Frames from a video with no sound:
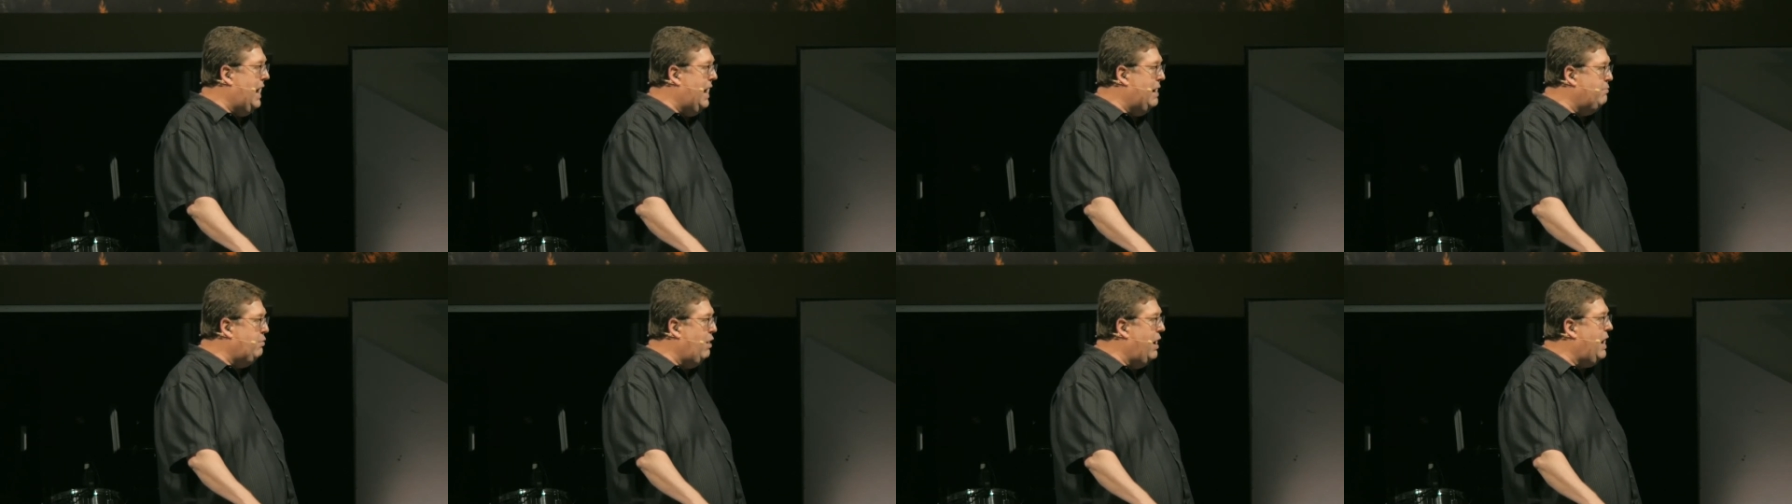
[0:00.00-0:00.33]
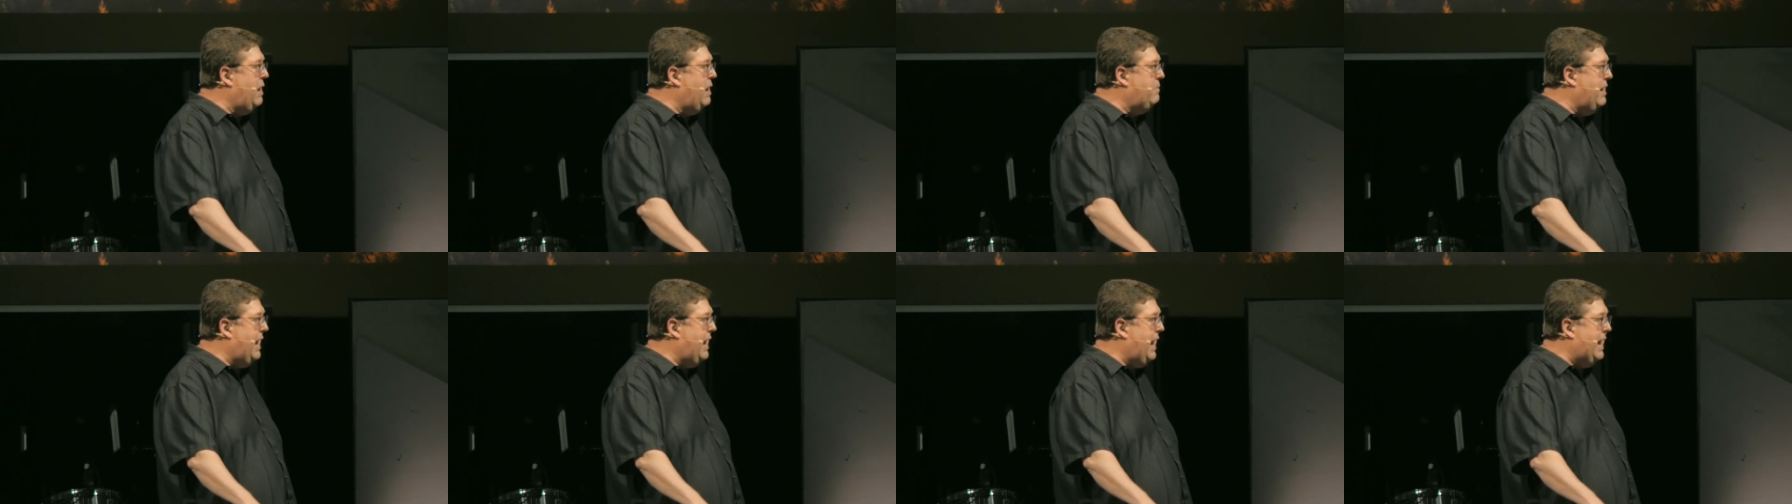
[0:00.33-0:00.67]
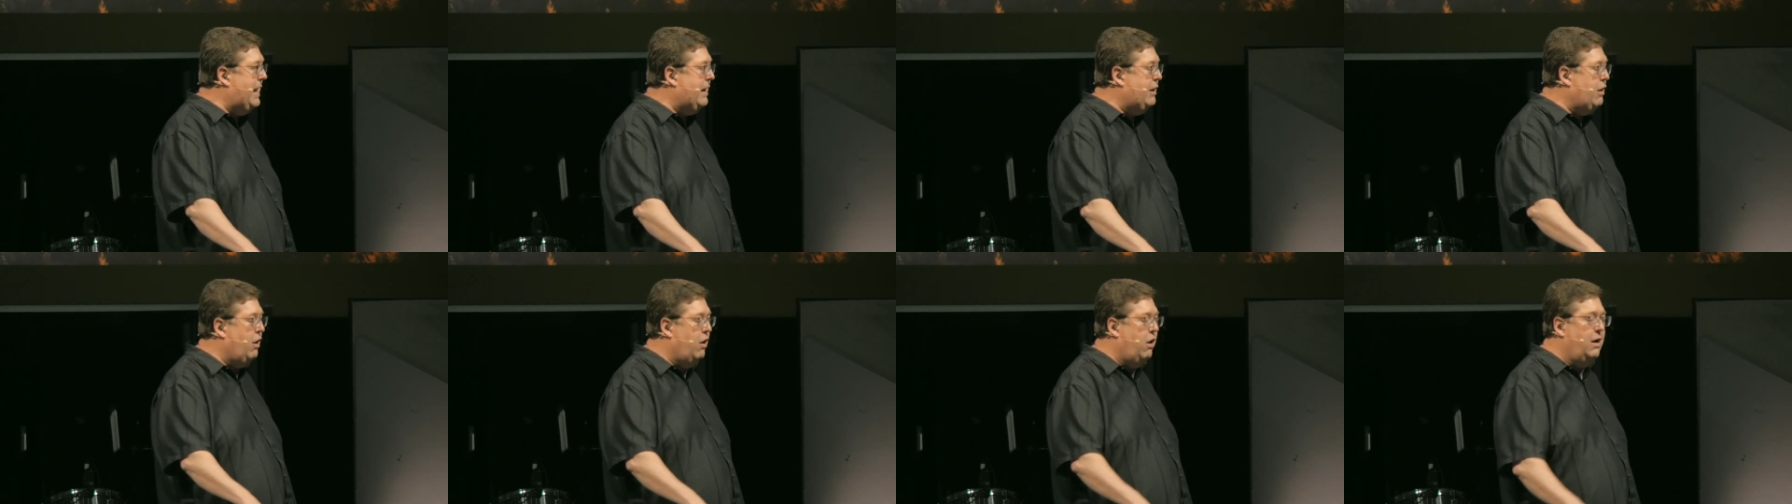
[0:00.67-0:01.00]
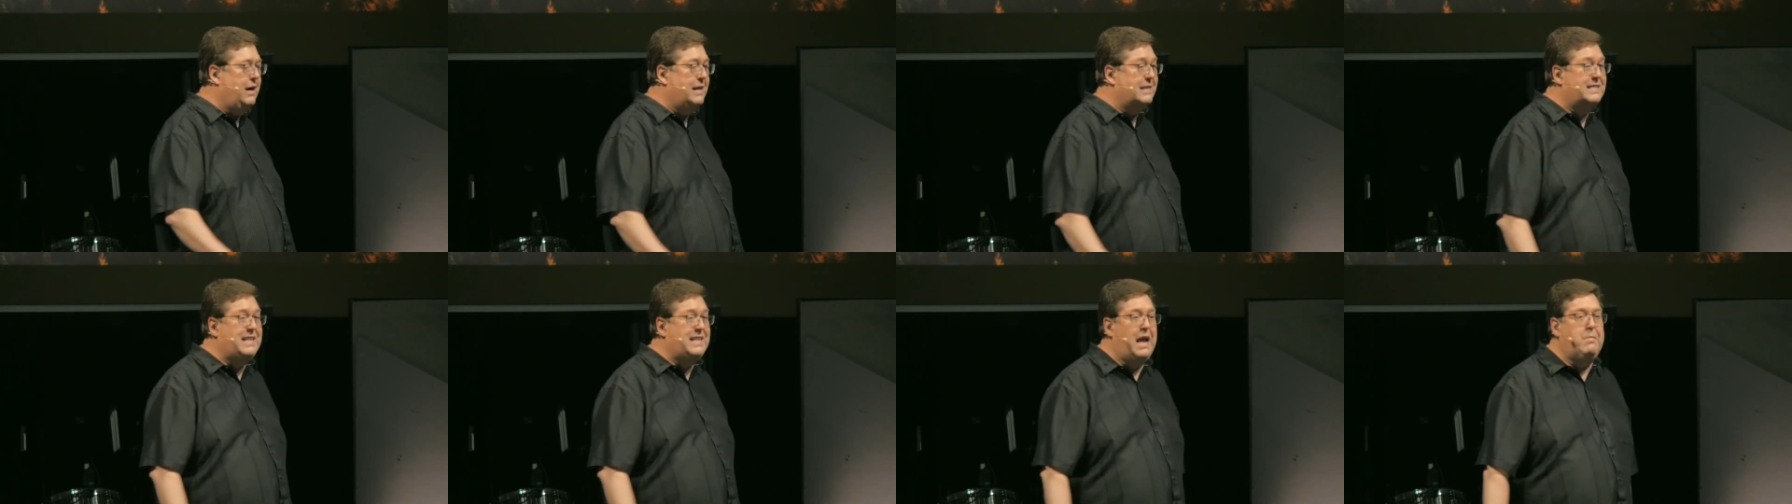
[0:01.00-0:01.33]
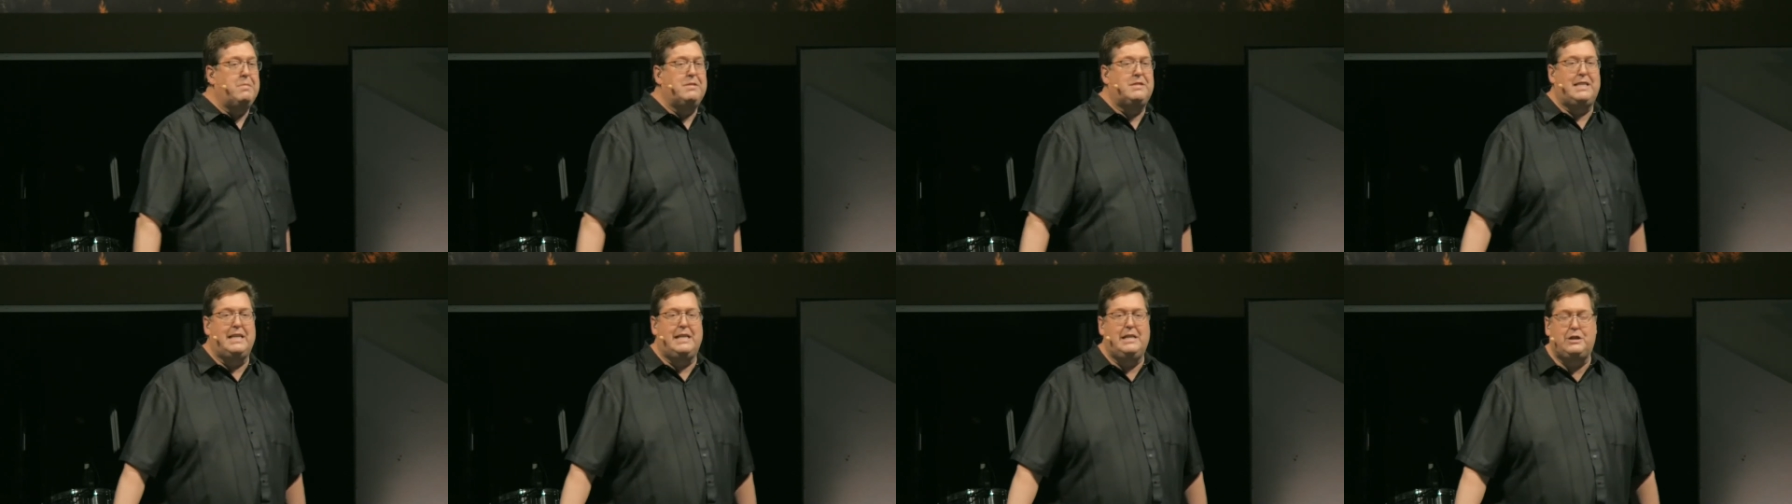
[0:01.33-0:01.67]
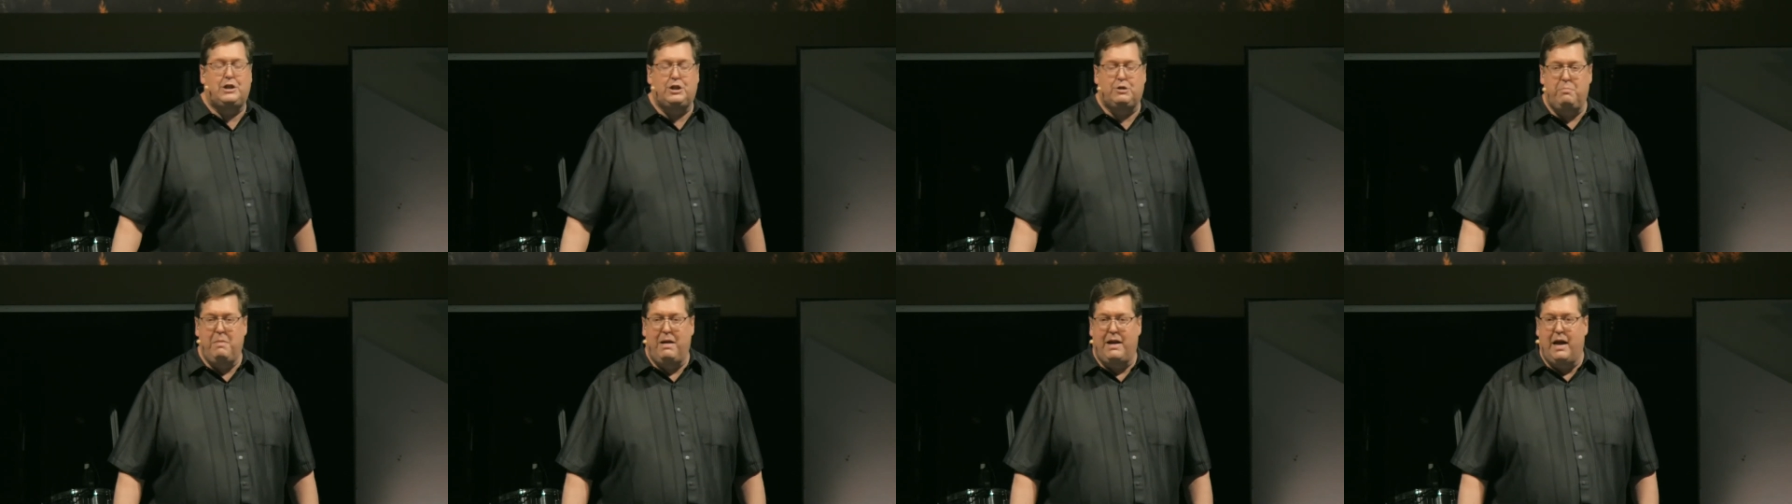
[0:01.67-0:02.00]
Abraham and Agar. His name is
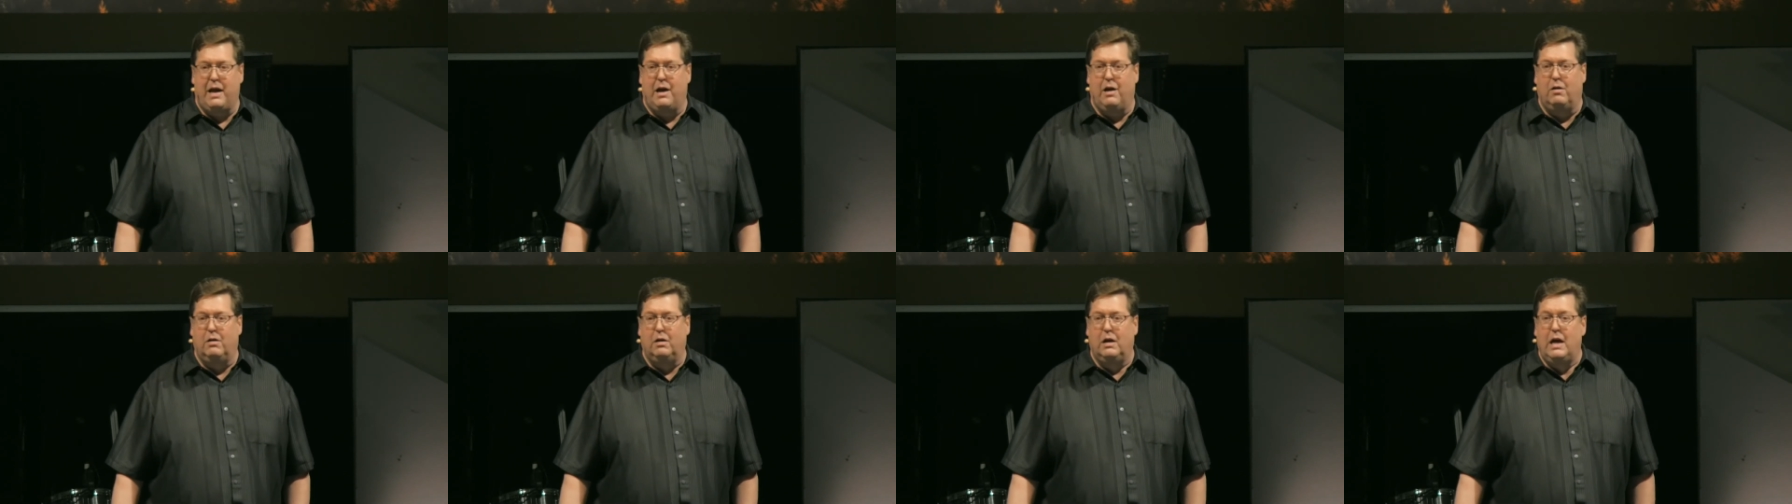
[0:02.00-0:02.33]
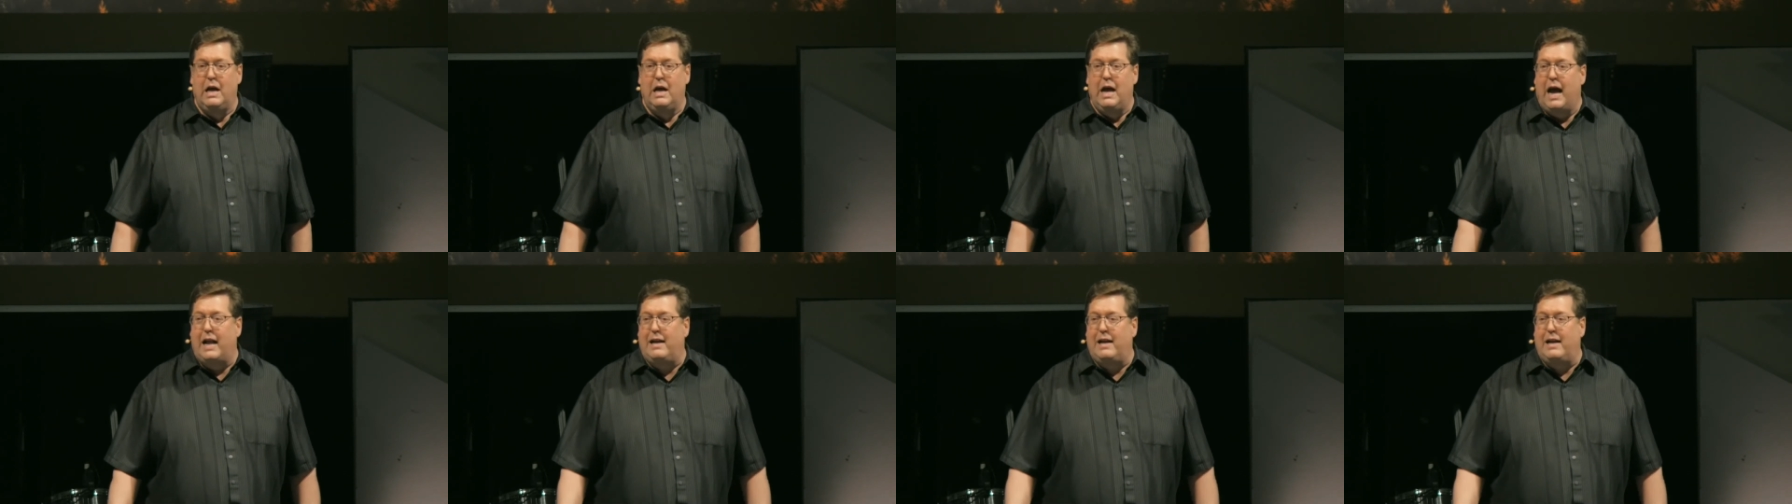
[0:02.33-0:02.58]
Ishmael.